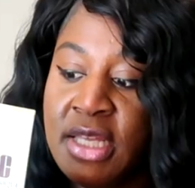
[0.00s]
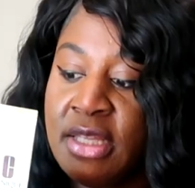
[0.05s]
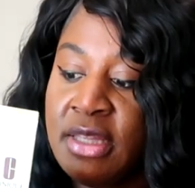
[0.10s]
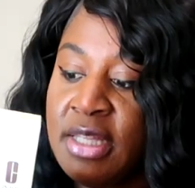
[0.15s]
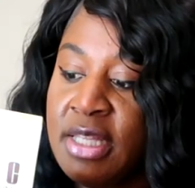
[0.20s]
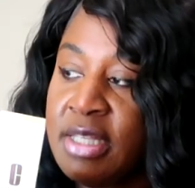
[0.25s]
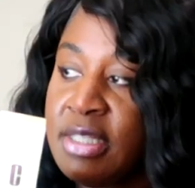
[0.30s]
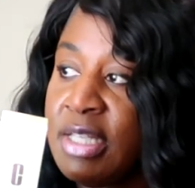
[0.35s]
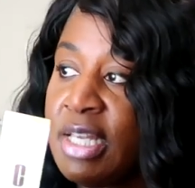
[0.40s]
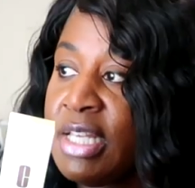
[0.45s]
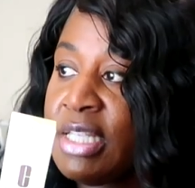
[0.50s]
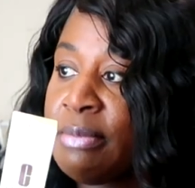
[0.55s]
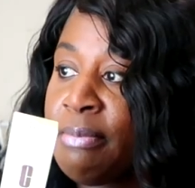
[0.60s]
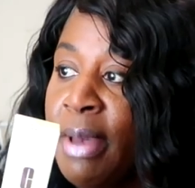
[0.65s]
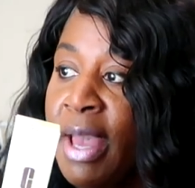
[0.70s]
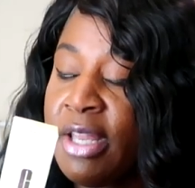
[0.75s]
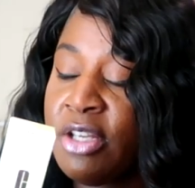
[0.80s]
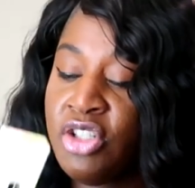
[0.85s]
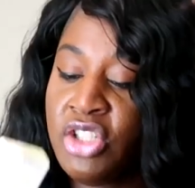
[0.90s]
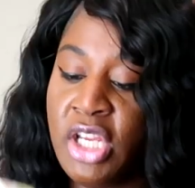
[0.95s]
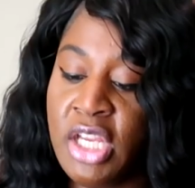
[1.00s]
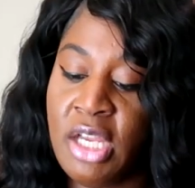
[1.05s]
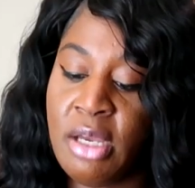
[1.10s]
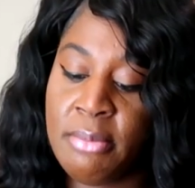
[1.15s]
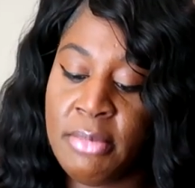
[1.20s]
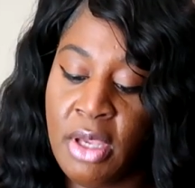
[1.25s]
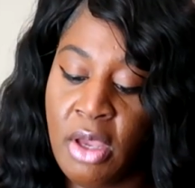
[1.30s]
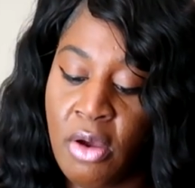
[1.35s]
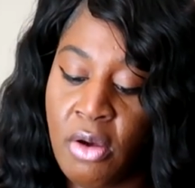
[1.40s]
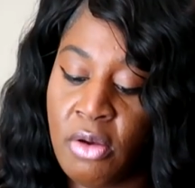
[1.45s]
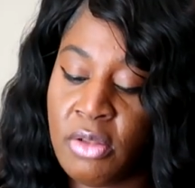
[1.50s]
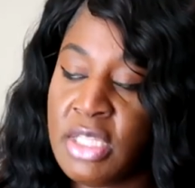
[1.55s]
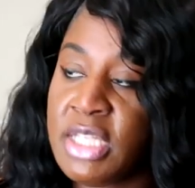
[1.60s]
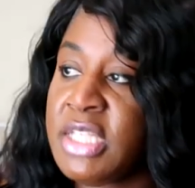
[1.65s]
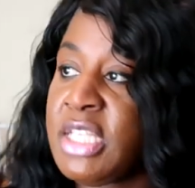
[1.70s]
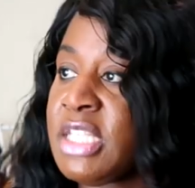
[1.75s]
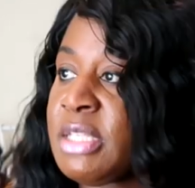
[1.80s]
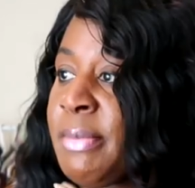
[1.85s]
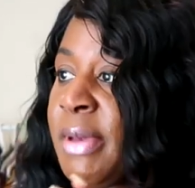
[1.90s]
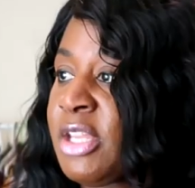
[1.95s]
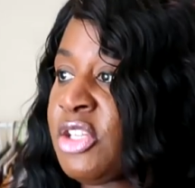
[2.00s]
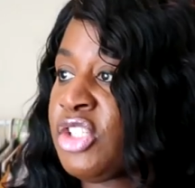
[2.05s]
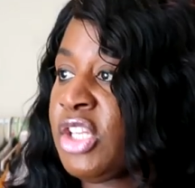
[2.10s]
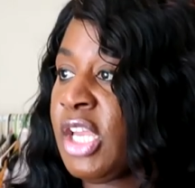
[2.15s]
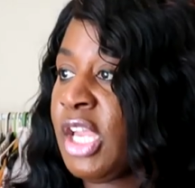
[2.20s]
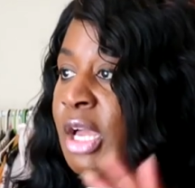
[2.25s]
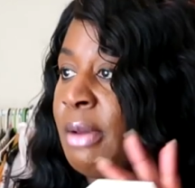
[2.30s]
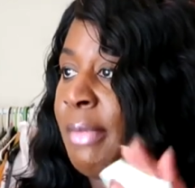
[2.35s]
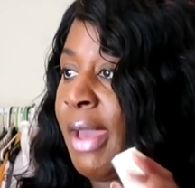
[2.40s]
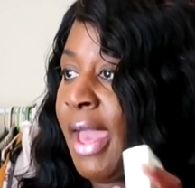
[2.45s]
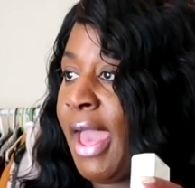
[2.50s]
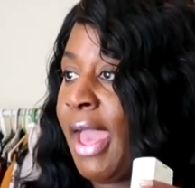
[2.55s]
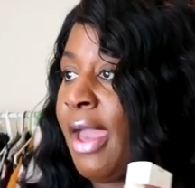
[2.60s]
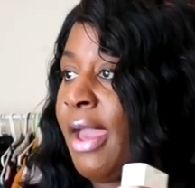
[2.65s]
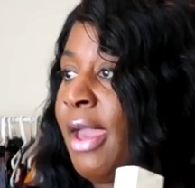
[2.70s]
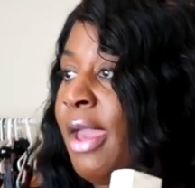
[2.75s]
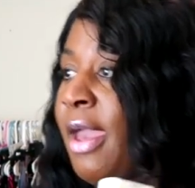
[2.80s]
And this is my jam, y'all. This is my jam. I